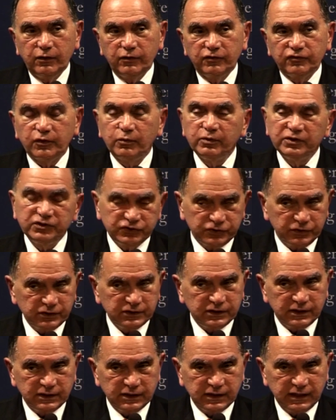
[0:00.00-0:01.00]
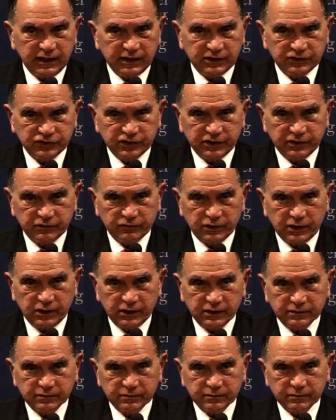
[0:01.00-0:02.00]
So we should engage
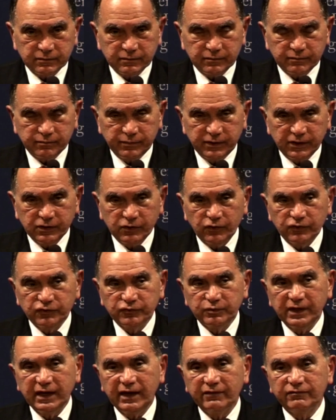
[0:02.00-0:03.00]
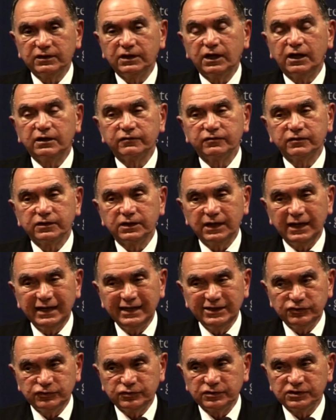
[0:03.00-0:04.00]
Iran because we have a lot of
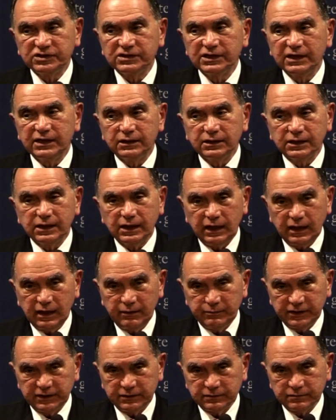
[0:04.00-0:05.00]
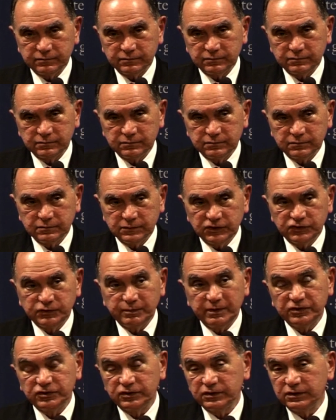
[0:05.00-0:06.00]
interests in common,
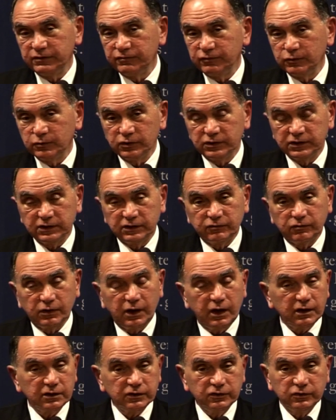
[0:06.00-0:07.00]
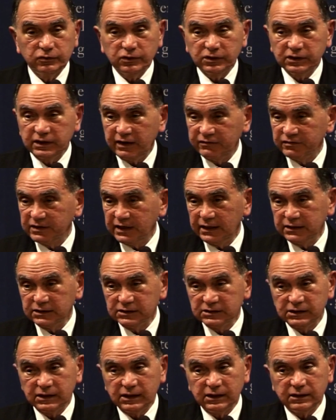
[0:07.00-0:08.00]
especially if you look at Iraq, you look at
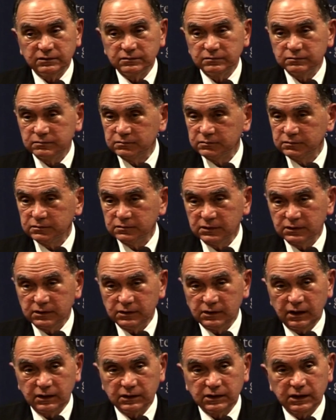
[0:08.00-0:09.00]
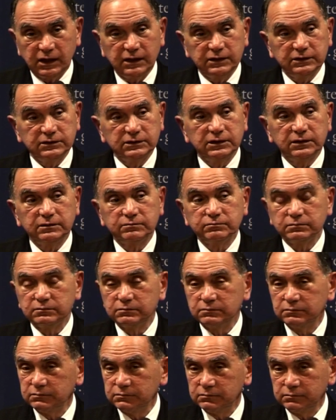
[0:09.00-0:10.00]
Afghanistan, Al-Qaeda,
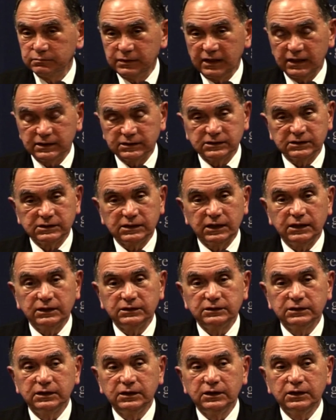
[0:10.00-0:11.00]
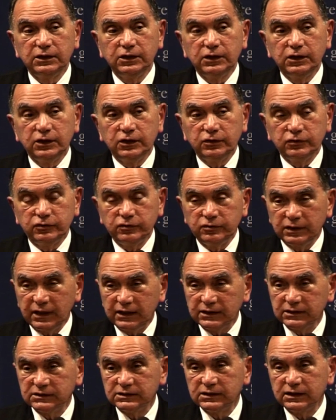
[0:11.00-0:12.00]
Pakistan, the
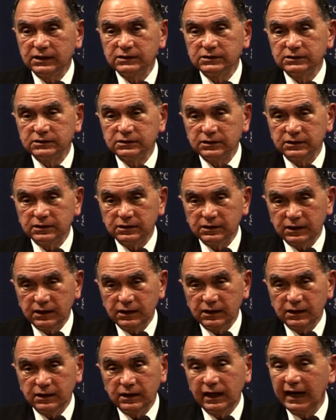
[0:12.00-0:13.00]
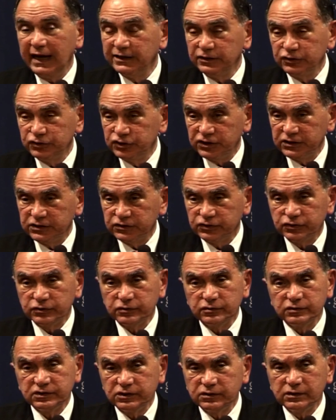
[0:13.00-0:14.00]
United States, energy issues.